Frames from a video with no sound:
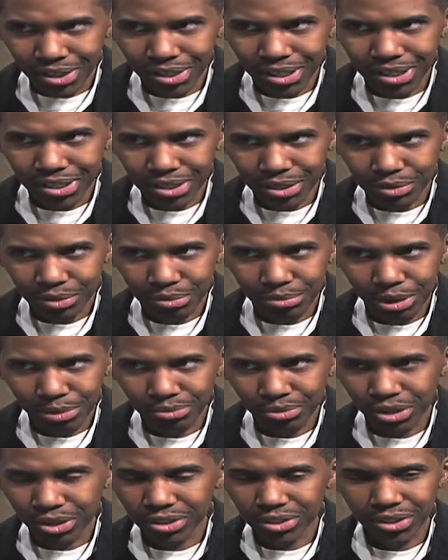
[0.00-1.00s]
than they did with my
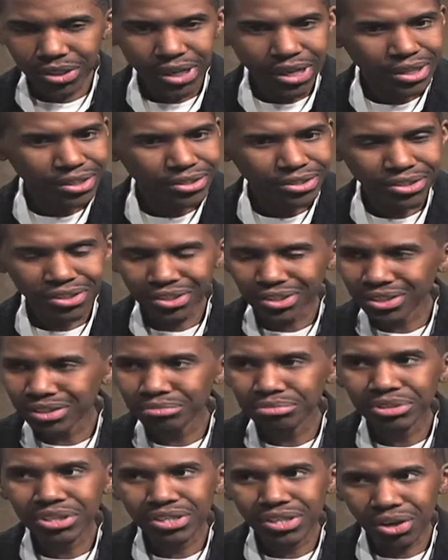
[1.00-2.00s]
brother, and you're going to
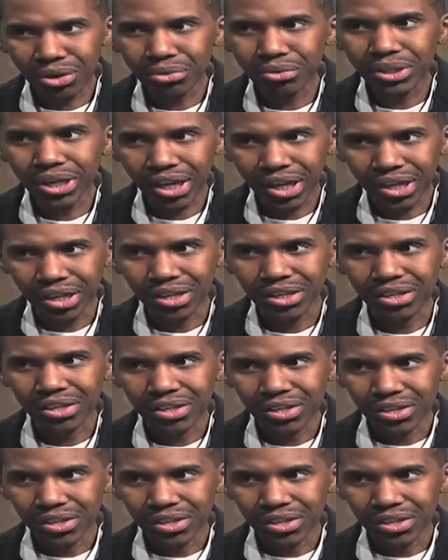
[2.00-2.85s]
be okay.